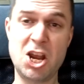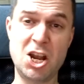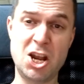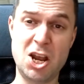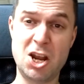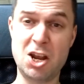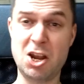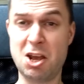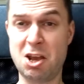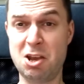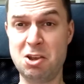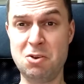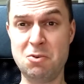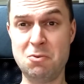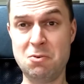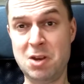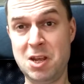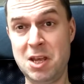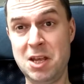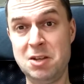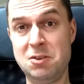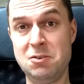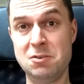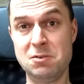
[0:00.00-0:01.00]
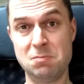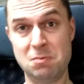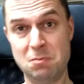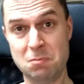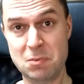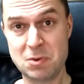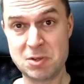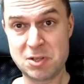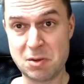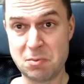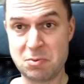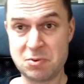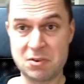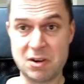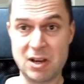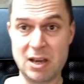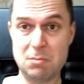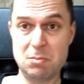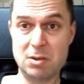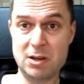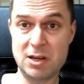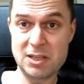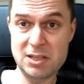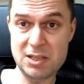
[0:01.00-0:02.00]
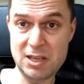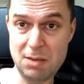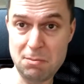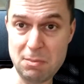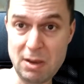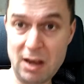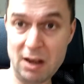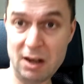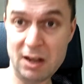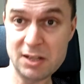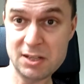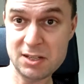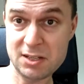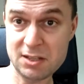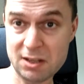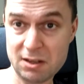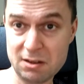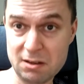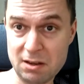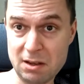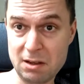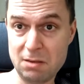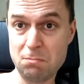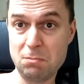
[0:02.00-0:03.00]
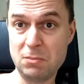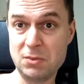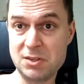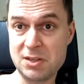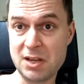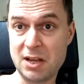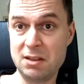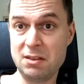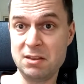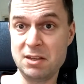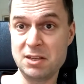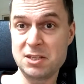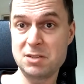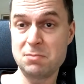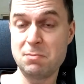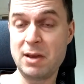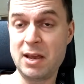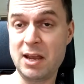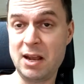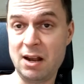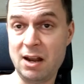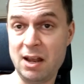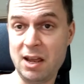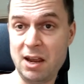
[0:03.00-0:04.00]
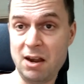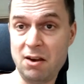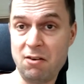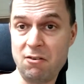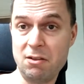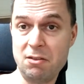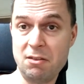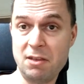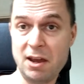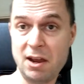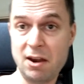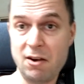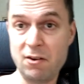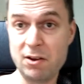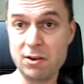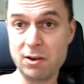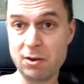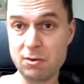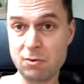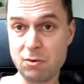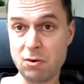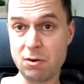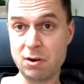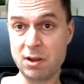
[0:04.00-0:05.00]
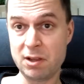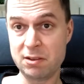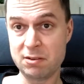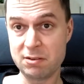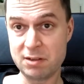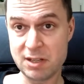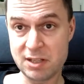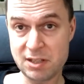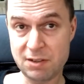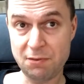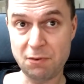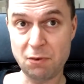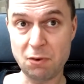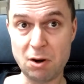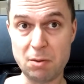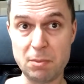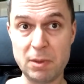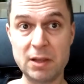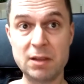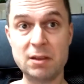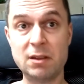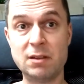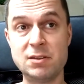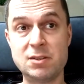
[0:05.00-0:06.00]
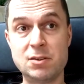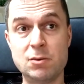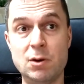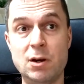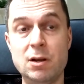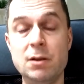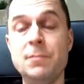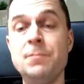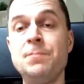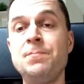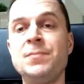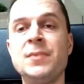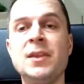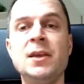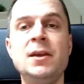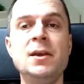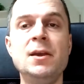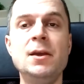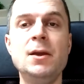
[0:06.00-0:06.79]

nee, nee, nee, you need to subscribe to this email list and send this mail here and there according to this format and so on.